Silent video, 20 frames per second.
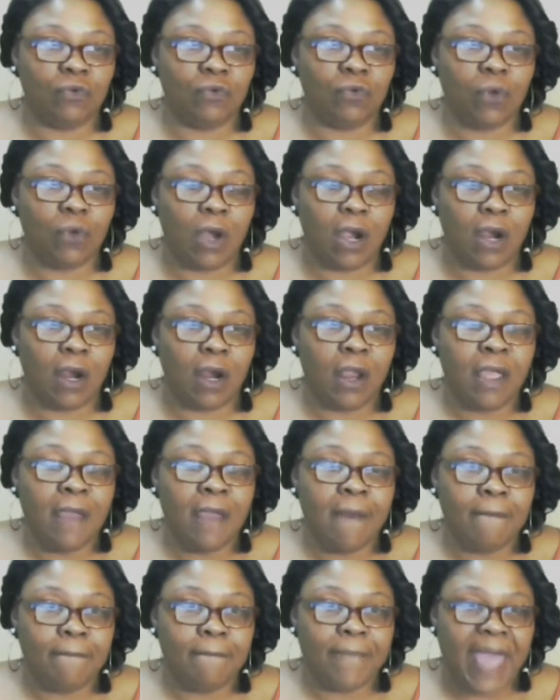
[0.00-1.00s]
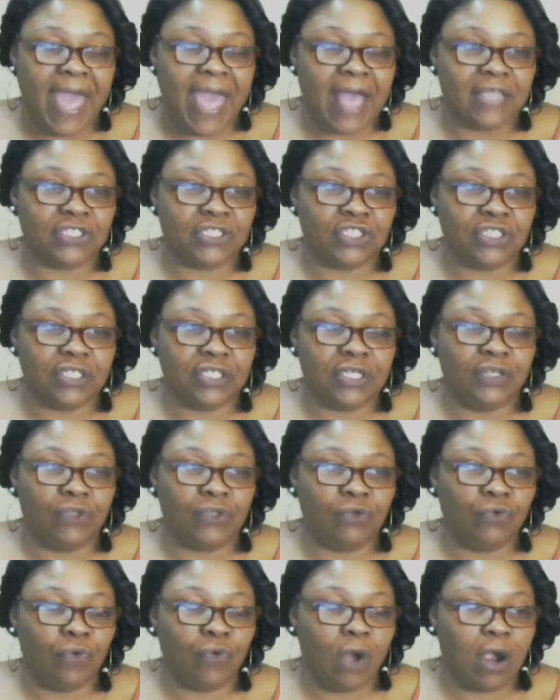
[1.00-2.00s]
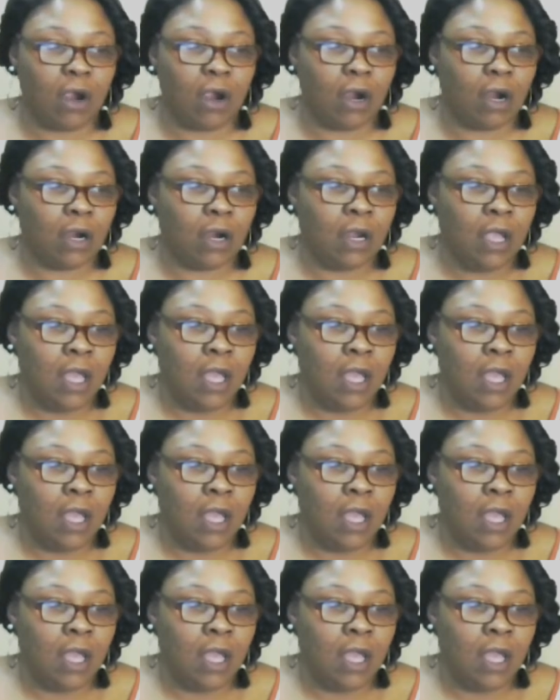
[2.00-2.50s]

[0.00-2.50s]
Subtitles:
you are passionate, you are